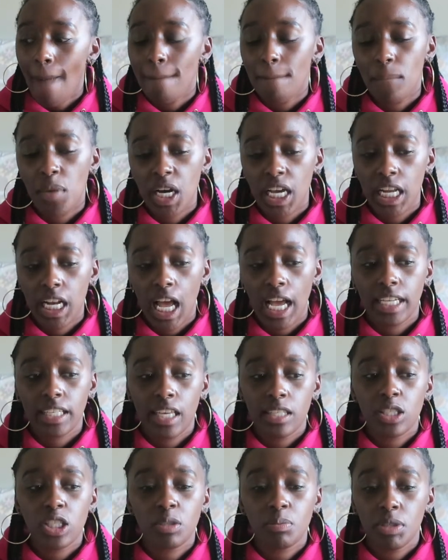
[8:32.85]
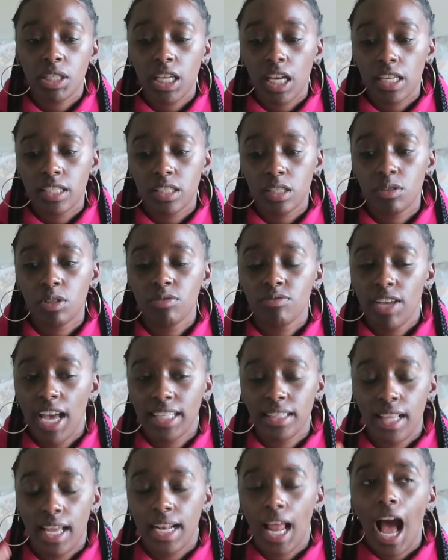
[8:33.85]
but I guess it's because of the
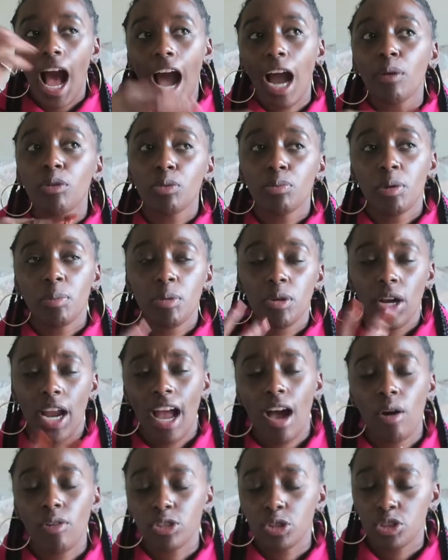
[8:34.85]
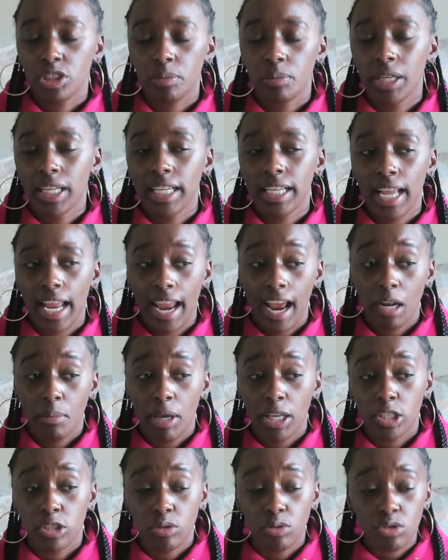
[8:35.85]
fact that I remember how streaming
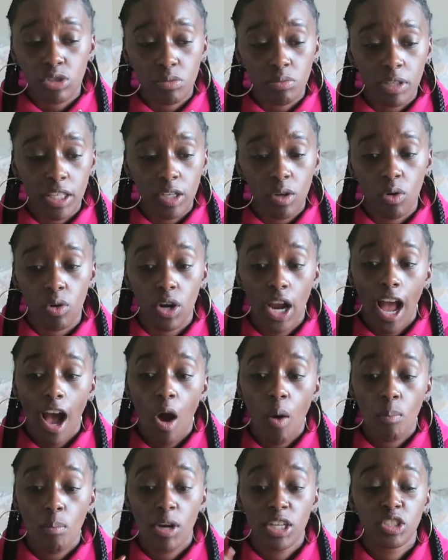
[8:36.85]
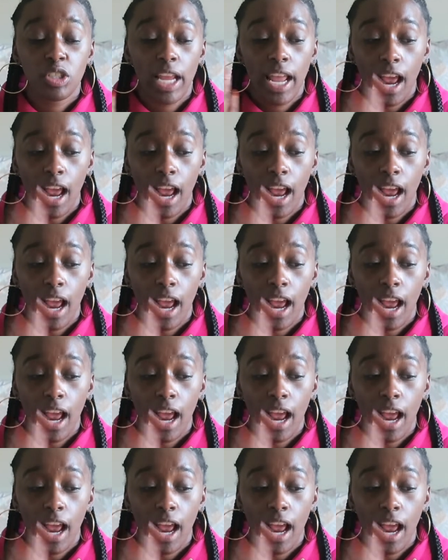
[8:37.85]
anime used to be or how much